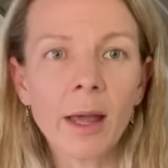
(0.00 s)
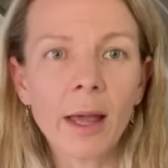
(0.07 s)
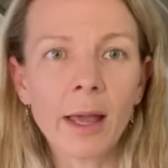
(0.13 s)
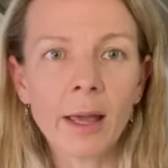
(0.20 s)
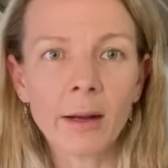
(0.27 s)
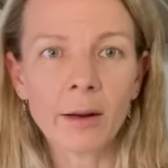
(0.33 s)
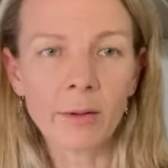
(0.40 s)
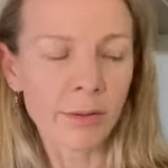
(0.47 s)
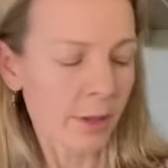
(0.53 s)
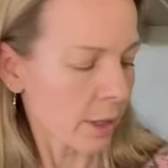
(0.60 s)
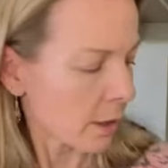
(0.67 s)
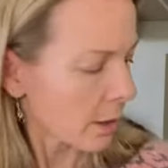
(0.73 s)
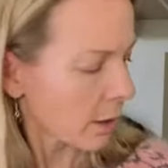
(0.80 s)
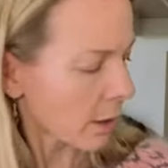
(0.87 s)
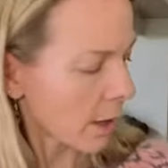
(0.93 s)
And I
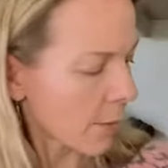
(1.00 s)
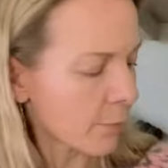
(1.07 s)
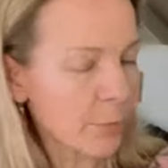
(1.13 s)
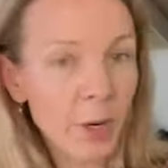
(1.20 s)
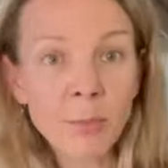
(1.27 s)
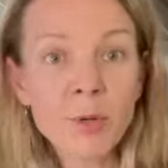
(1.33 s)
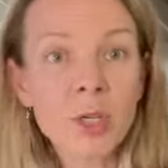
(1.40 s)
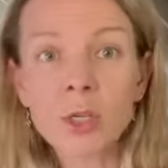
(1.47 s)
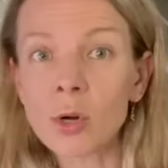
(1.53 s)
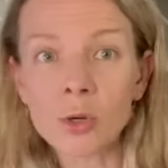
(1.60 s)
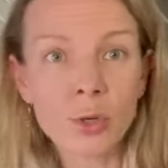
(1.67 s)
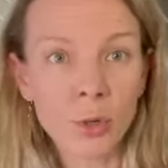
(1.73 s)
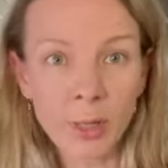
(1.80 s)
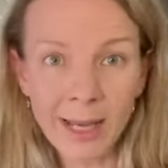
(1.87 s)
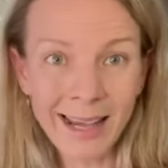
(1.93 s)
think, but I'm just not
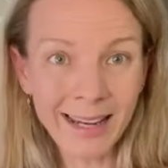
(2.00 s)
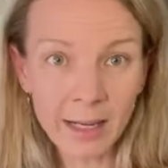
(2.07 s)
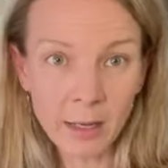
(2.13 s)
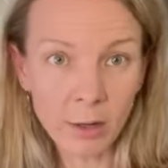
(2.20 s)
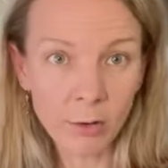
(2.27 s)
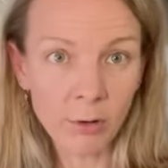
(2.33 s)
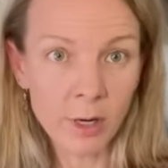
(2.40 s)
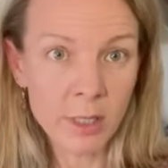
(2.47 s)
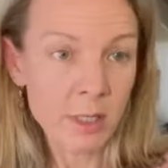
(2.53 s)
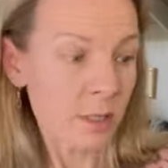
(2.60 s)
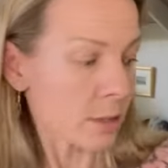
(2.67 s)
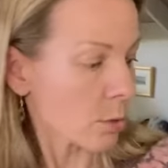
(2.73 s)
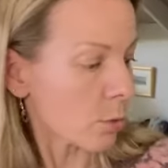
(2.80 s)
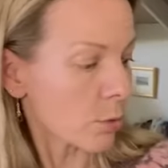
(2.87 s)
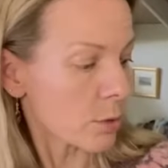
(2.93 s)
doing any increases
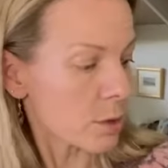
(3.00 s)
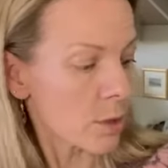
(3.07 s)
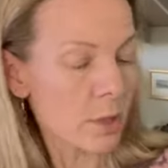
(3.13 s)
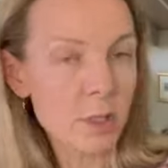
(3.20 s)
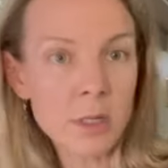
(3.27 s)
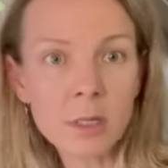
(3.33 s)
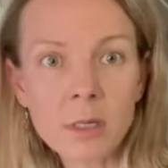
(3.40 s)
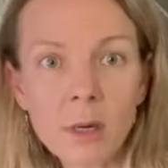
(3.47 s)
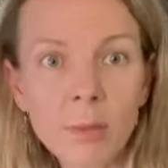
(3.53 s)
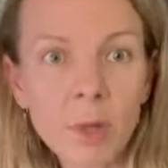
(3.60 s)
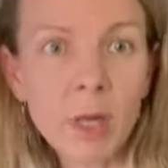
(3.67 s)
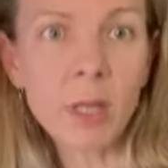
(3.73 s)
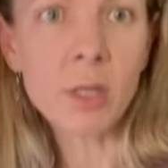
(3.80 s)
at all. So this is, I'm knitting